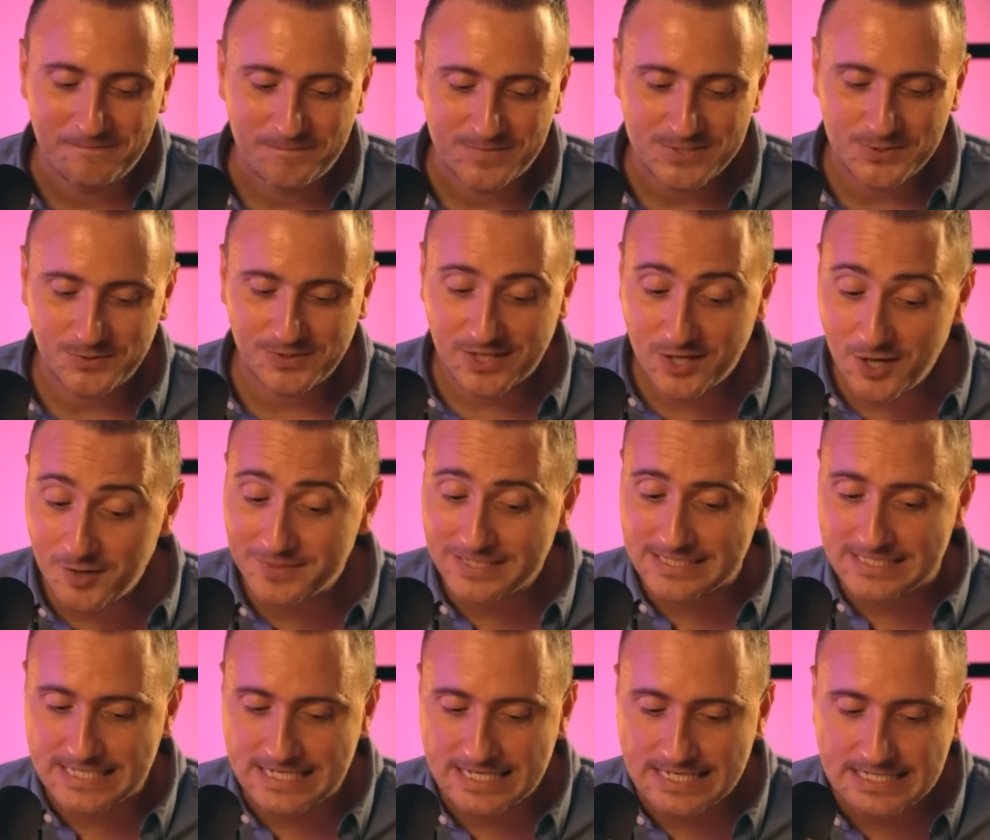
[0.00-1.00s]
So the
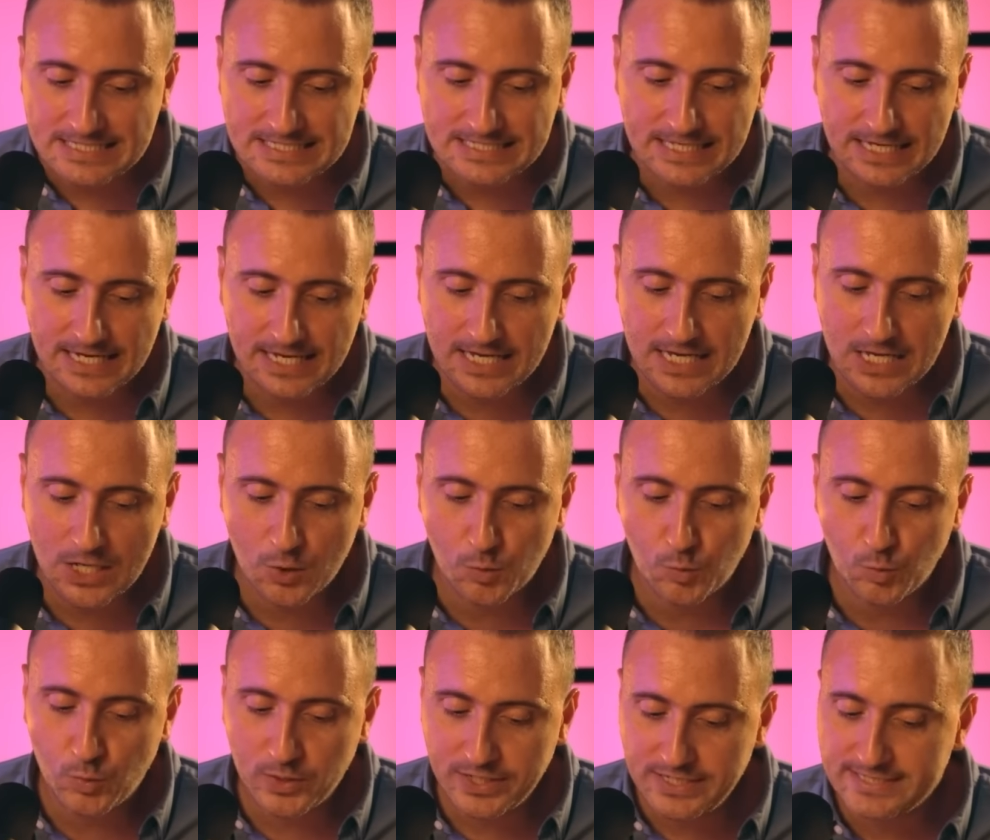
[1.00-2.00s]
comment is,
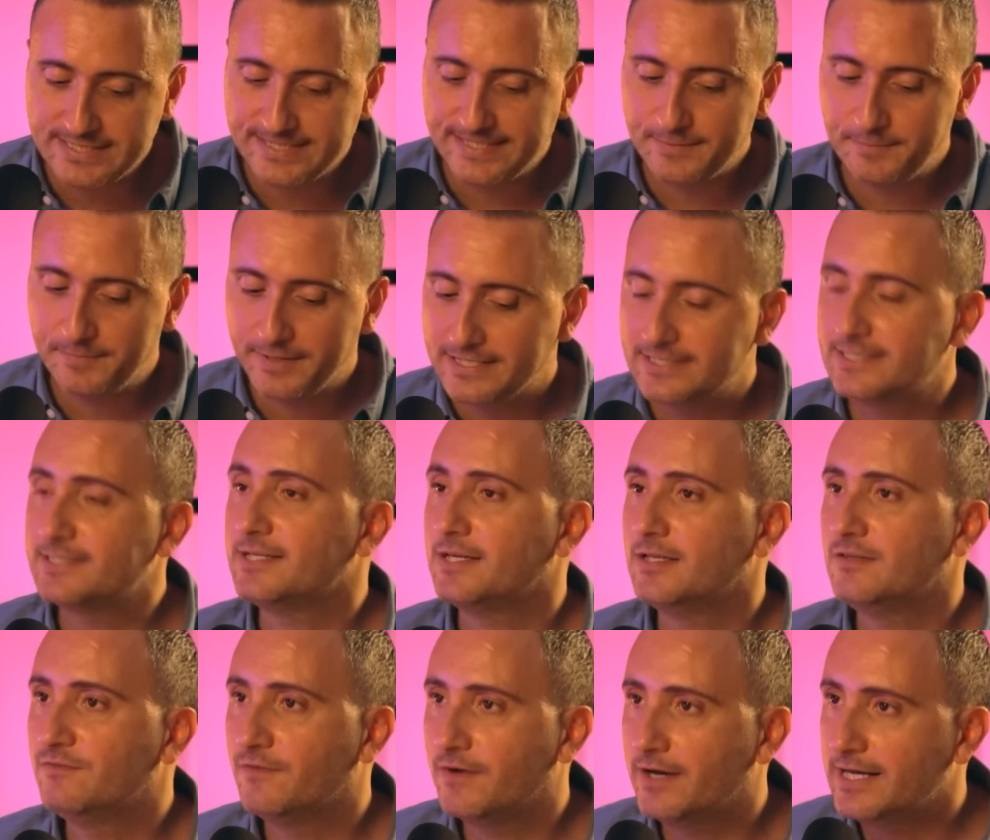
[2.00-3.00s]
What is the best
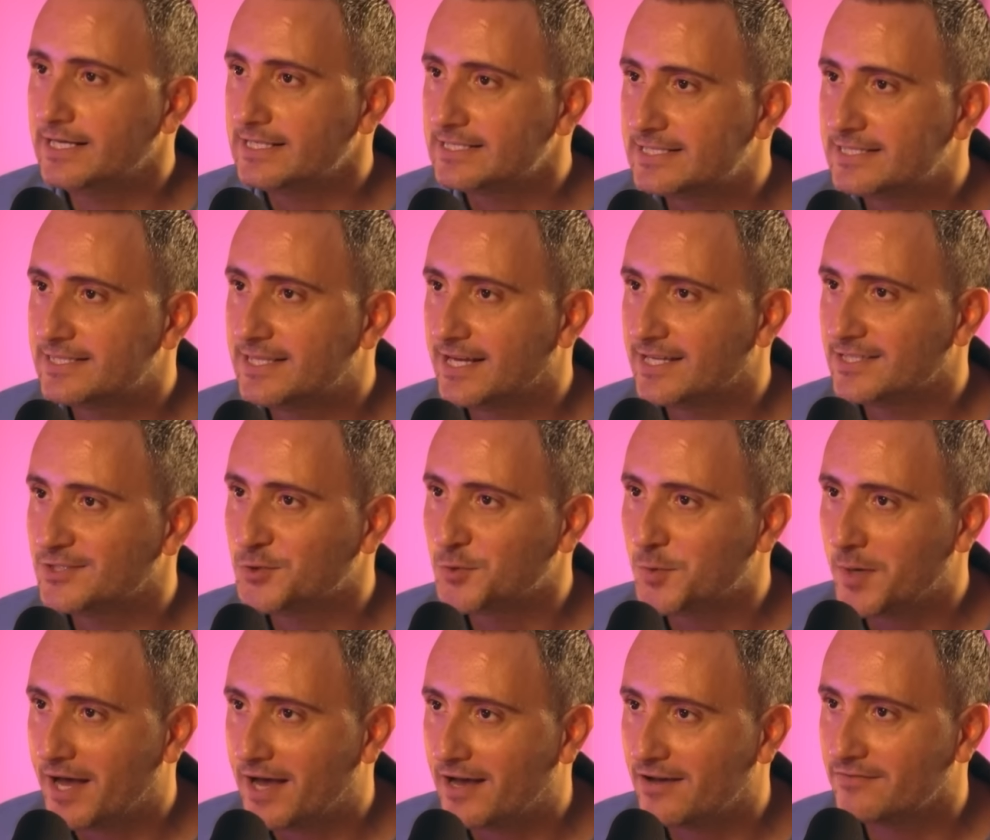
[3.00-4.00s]
advice that you
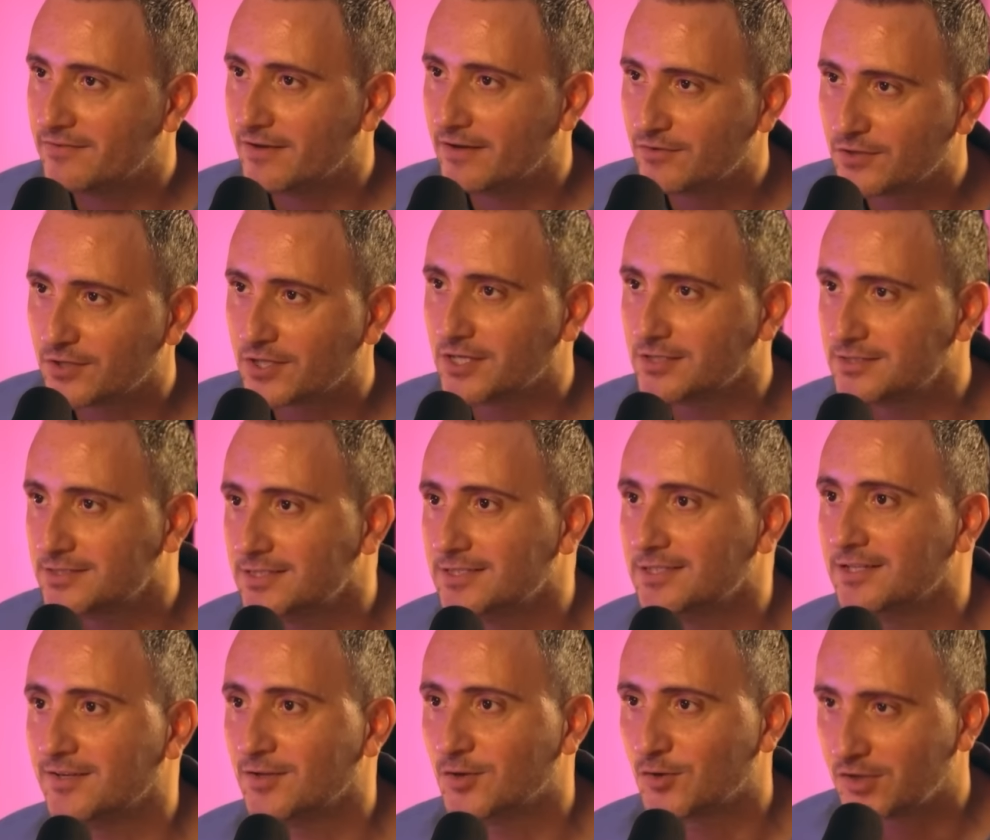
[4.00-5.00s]
have ever gotten
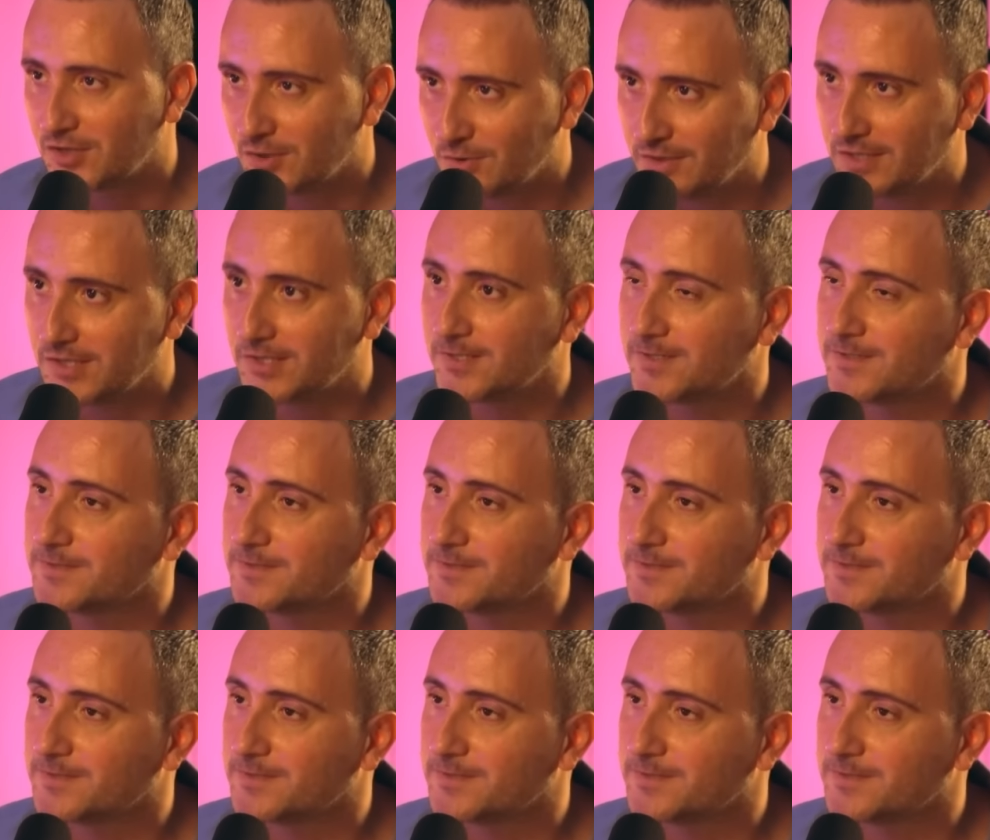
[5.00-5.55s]
in your career?